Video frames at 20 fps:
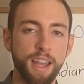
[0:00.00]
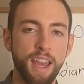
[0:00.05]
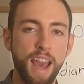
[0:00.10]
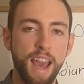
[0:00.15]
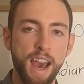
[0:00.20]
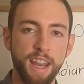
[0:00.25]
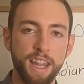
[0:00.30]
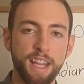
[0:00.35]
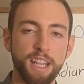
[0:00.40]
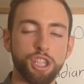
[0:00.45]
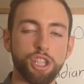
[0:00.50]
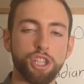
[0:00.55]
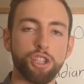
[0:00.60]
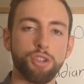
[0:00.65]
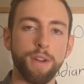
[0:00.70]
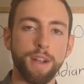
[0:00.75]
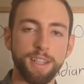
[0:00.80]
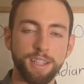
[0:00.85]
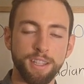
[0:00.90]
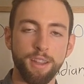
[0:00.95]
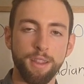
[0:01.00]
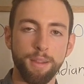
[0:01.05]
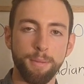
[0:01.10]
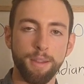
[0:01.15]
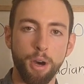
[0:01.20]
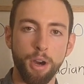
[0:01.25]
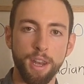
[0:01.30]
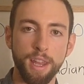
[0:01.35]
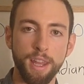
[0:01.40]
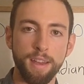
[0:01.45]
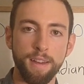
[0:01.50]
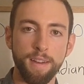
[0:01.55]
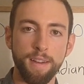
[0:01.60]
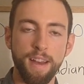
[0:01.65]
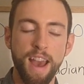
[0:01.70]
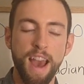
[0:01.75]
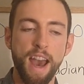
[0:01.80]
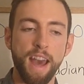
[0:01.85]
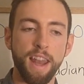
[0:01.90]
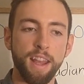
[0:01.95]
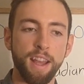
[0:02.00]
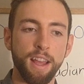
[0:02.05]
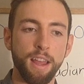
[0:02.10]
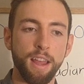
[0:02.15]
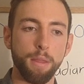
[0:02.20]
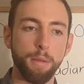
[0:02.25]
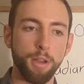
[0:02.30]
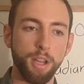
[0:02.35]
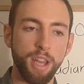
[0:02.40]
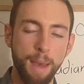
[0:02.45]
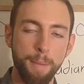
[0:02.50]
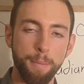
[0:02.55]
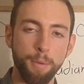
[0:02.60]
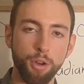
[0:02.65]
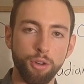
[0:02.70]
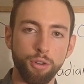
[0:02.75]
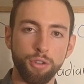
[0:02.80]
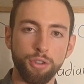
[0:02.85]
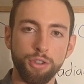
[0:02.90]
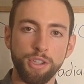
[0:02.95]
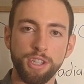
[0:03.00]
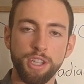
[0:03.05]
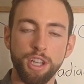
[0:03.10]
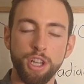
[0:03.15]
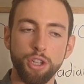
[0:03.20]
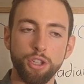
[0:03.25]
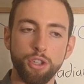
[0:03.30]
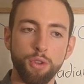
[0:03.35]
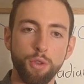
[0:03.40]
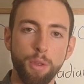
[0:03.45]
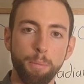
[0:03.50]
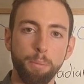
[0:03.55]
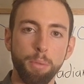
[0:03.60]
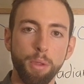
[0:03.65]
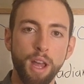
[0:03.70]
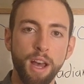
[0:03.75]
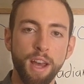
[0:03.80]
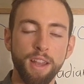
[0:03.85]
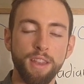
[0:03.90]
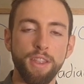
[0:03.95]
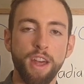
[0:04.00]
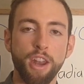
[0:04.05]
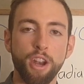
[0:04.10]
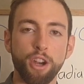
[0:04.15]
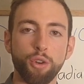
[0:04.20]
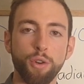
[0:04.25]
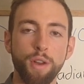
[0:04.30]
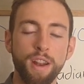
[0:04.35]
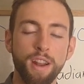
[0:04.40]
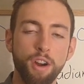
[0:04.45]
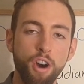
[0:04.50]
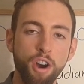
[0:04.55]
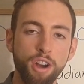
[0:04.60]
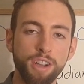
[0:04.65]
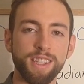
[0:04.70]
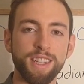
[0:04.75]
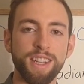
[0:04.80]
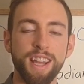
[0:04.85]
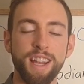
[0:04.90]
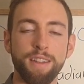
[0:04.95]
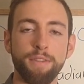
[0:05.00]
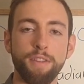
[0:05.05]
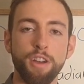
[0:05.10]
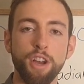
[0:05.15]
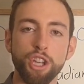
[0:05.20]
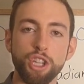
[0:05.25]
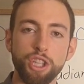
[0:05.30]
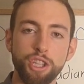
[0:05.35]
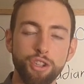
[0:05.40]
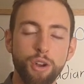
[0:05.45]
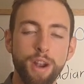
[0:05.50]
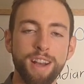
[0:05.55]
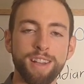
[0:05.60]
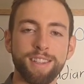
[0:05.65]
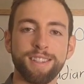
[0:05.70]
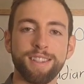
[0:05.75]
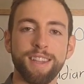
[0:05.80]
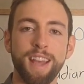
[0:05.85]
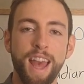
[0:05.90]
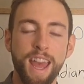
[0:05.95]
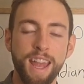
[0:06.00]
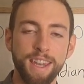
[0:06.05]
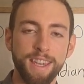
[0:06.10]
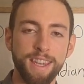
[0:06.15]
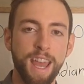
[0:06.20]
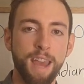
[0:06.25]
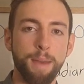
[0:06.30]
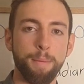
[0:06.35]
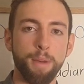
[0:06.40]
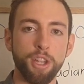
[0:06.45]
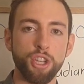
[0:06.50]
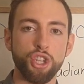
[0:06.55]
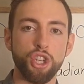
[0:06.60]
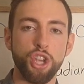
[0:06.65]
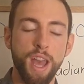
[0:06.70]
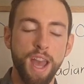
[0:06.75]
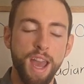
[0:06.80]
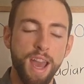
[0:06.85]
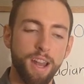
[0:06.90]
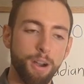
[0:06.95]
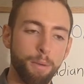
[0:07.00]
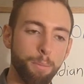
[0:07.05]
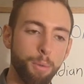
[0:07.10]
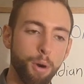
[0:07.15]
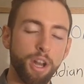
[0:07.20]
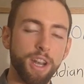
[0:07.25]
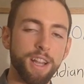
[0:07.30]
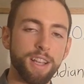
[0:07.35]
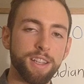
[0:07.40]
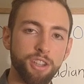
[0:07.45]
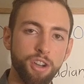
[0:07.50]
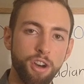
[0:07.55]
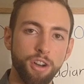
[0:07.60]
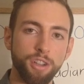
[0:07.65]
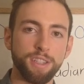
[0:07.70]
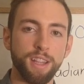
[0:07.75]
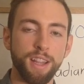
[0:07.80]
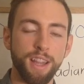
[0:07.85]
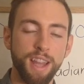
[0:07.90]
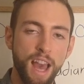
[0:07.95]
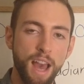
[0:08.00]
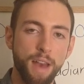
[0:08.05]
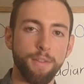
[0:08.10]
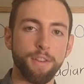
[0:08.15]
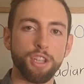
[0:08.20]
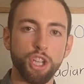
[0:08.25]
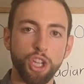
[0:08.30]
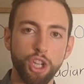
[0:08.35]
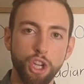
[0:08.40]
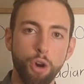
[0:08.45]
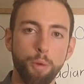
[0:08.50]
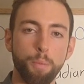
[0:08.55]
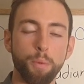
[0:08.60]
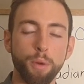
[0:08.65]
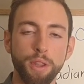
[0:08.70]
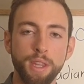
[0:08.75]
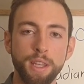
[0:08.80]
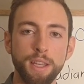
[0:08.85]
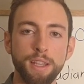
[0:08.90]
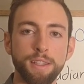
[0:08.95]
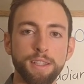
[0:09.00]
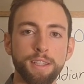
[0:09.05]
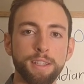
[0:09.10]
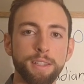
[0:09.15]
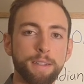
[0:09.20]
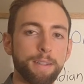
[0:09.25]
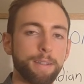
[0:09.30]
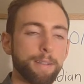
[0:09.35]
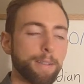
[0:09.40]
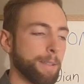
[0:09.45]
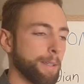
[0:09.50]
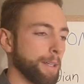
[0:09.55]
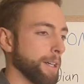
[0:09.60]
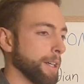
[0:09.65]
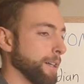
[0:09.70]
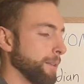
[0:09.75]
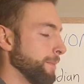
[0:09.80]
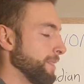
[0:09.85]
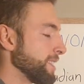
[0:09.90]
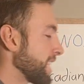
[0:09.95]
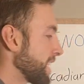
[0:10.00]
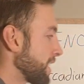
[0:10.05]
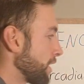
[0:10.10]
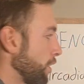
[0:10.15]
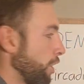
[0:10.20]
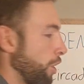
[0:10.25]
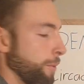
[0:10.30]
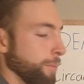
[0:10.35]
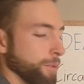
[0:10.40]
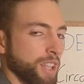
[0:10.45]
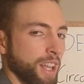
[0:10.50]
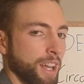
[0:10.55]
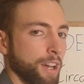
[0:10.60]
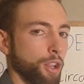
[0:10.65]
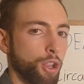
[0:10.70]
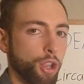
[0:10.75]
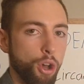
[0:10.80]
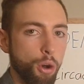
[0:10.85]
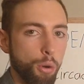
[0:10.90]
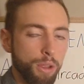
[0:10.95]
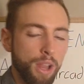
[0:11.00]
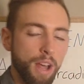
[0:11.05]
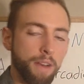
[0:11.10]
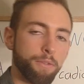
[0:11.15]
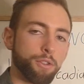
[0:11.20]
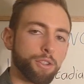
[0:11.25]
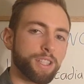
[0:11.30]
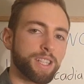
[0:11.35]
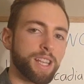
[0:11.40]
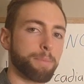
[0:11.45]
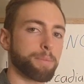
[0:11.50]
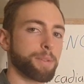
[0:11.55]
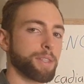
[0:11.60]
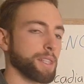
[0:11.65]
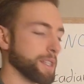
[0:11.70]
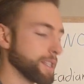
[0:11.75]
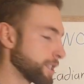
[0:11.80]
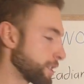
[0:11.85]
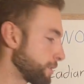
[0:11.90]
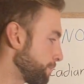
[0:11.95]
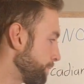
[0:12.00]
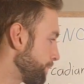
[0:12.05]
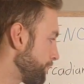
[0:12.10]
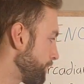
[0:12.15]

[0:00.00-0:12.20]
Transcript: adding stress to the body, adding chemicals to the blood that are creating oxidative stress and damage, and our body is constantly having to cope with these. It's like almost like a low-level sepsis.